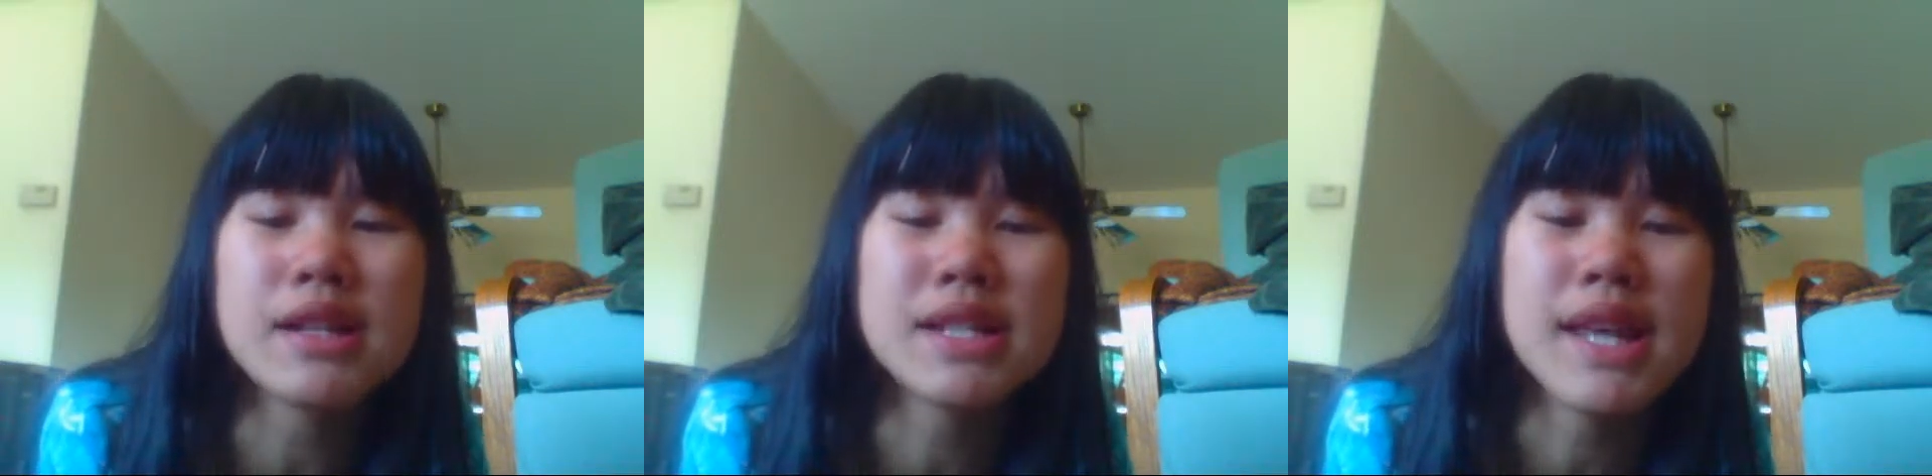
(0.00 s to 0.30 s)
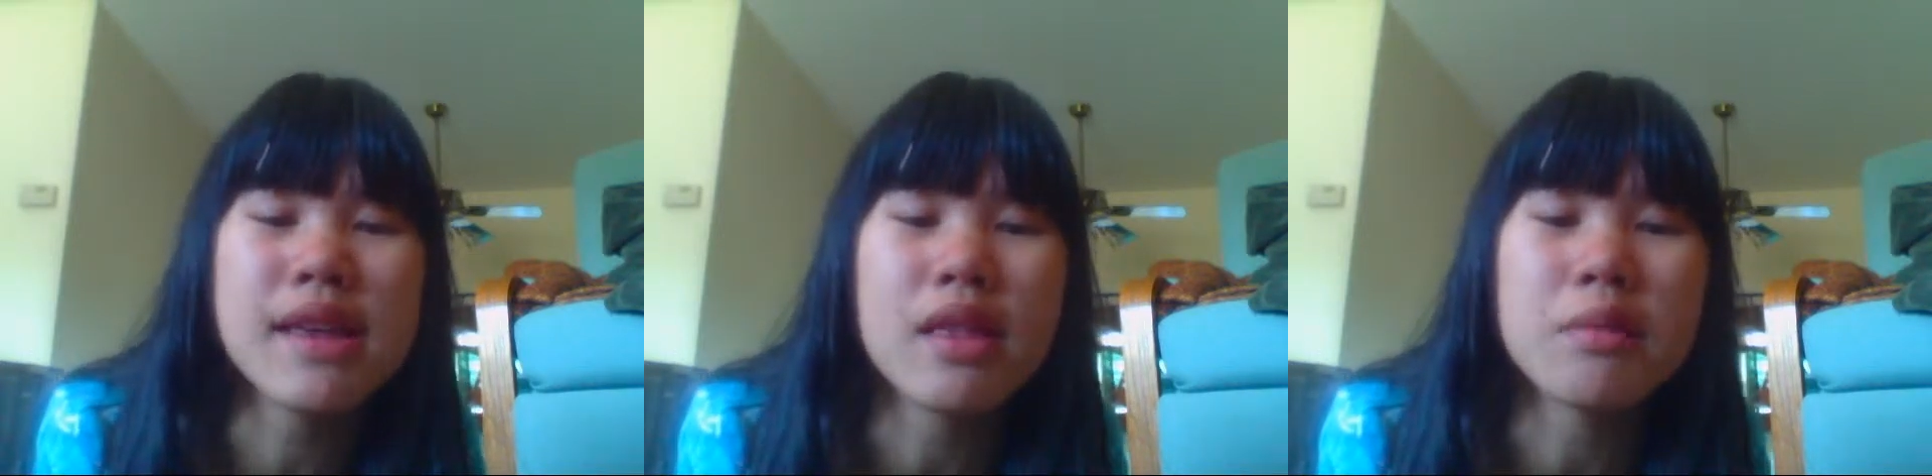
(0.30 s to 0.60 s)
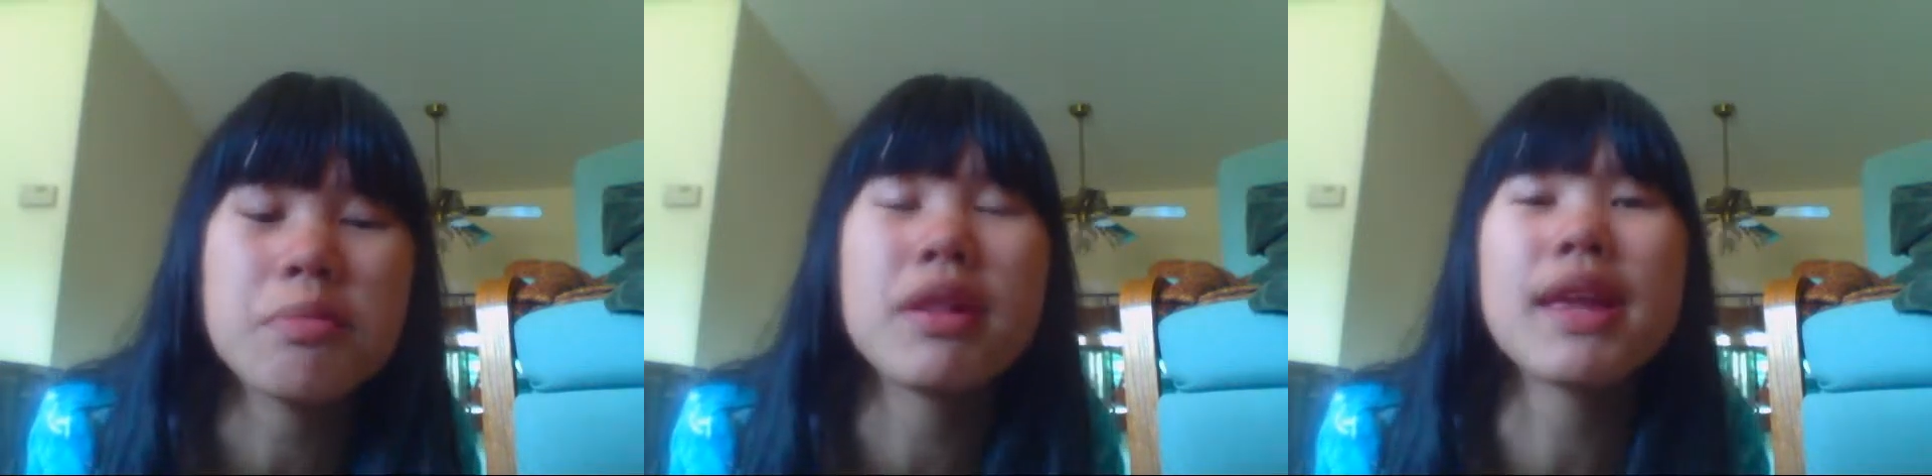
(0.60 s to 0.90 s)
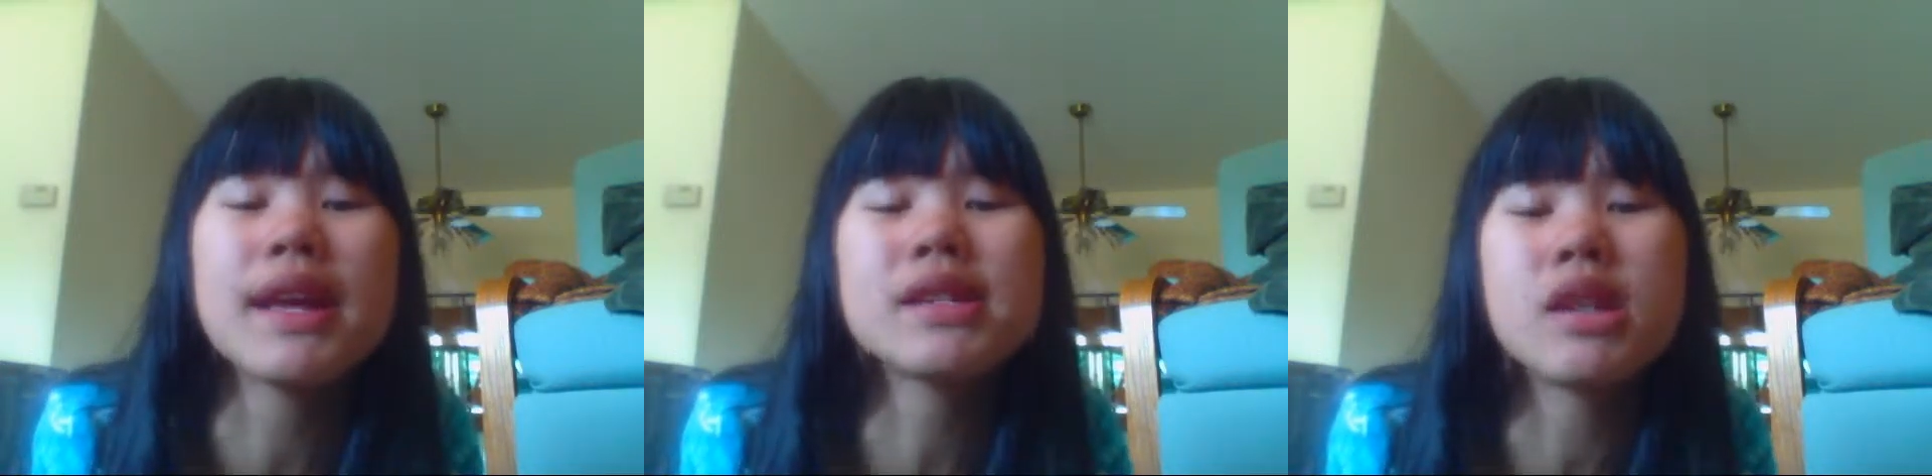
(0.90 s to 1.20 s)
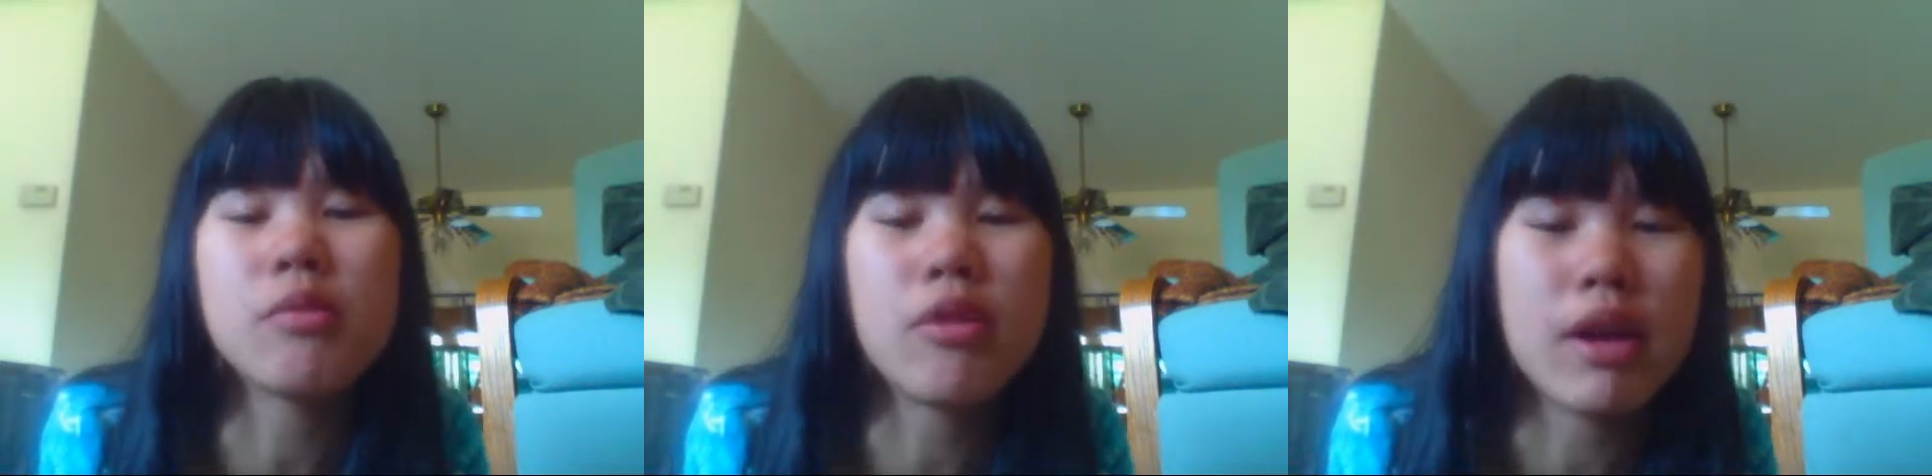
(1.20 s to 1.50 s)
you see them bullying
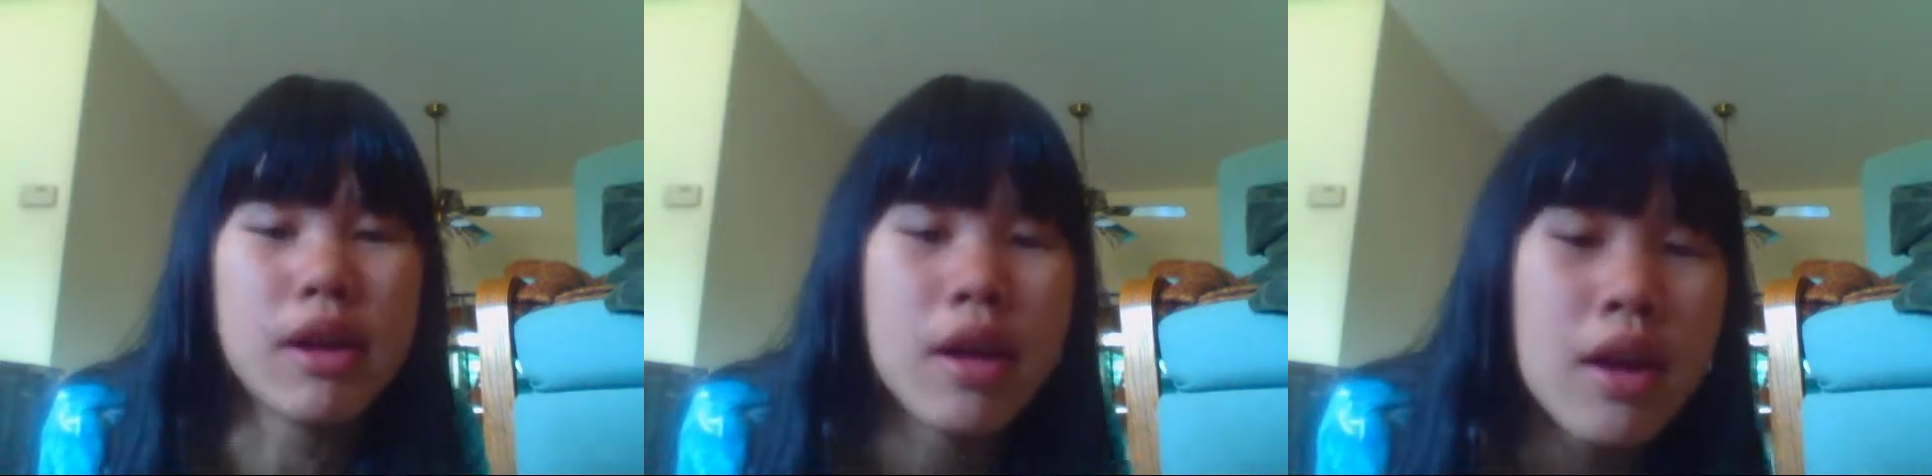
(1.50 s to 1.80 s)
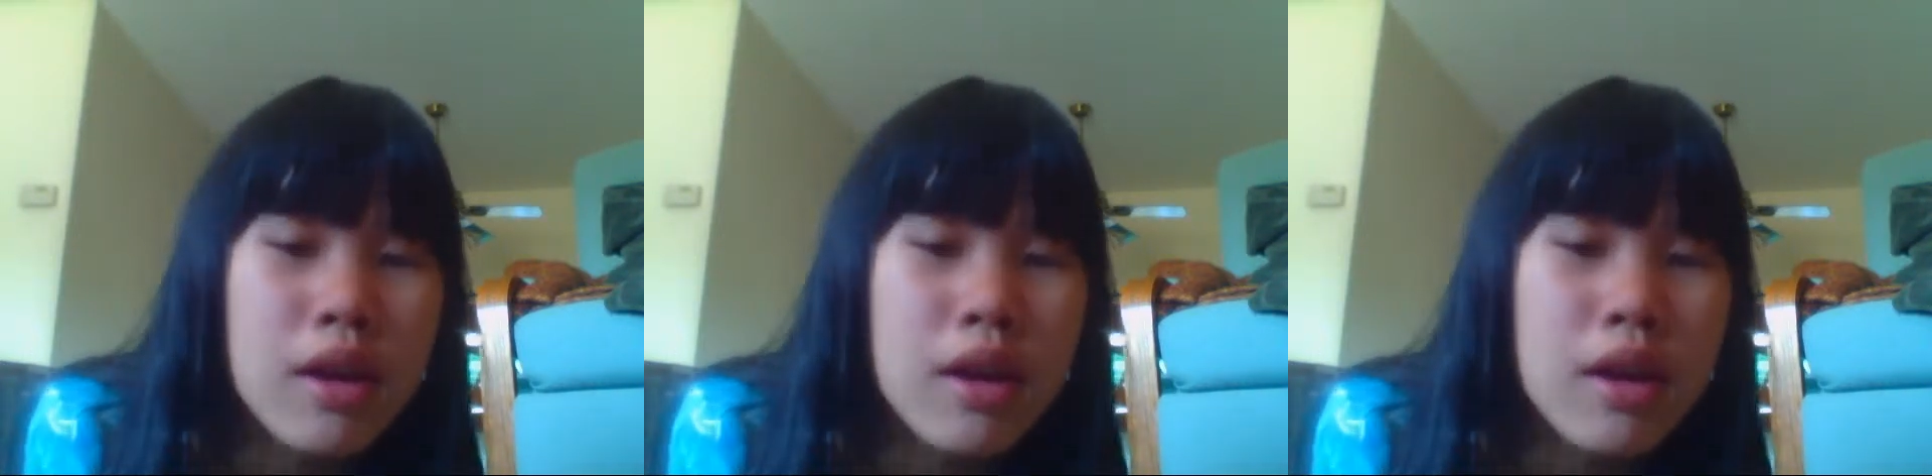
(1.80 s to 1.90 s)
someone,